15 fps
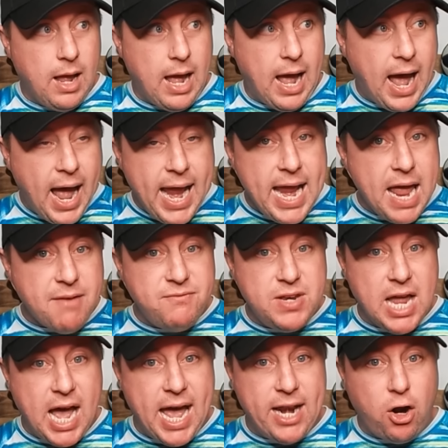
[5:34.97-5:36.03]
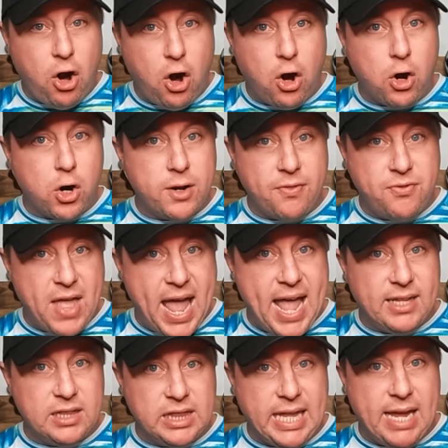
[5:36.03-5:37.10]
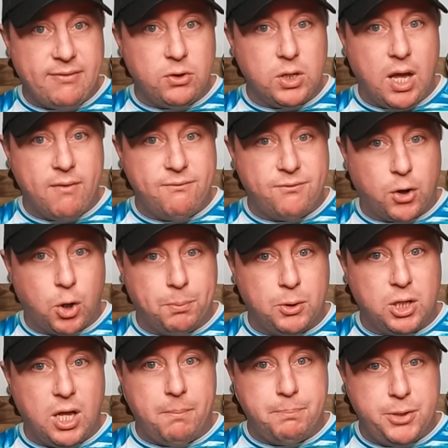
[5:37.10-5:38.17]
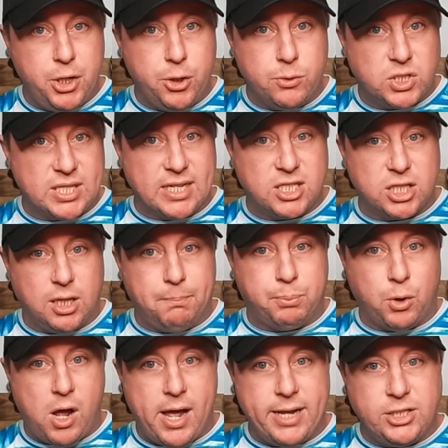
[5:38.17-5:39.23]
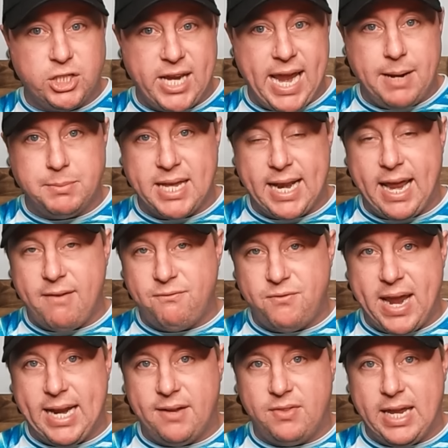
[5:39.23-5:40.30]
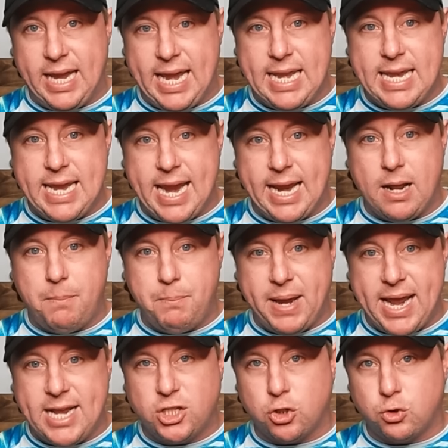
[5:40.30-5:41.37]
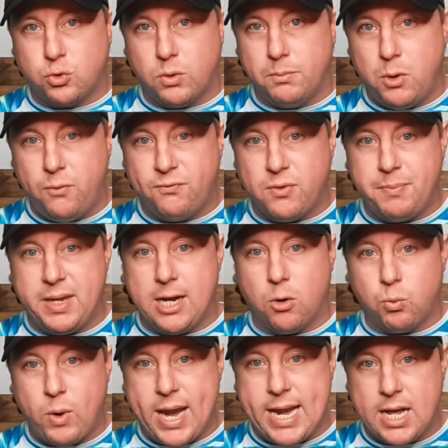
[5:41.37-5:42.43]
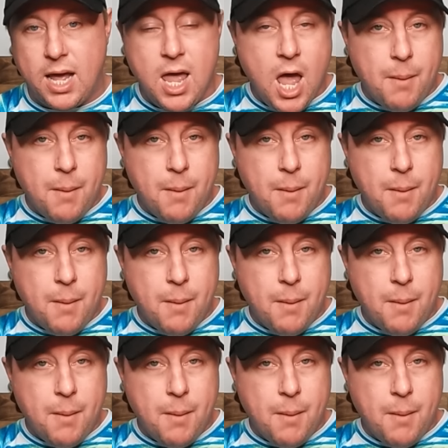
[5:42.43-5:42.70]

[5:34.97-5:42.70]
I have not heard that level of verbal abuse since LeBron James had a fan of the Indiana Pacers removed from the arena